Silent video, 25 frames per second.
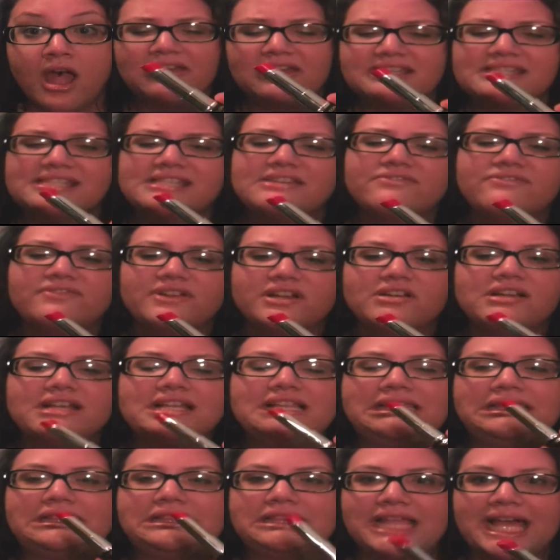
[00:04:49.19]
It's a
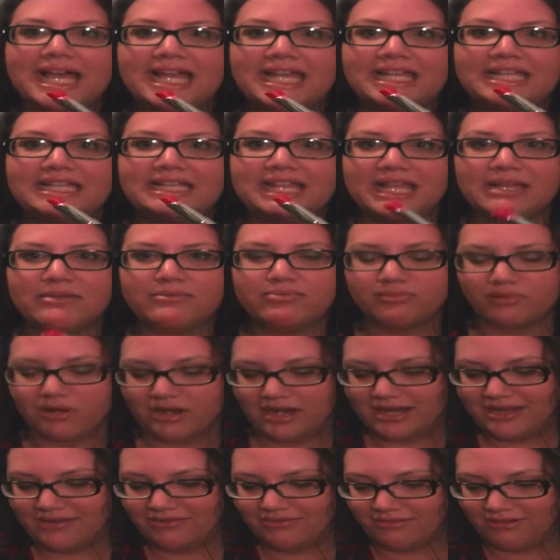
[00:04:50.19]
very light, like
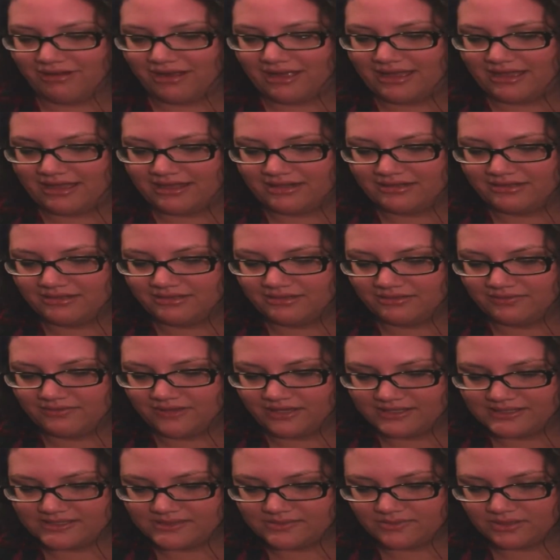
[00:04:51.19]
bright red, if
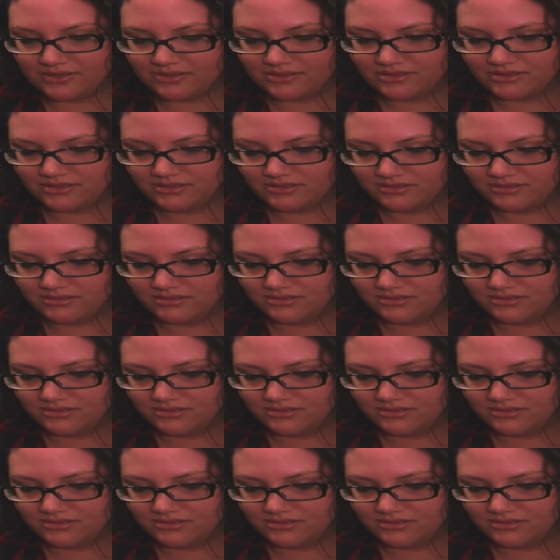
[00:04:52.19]
I can swatch it.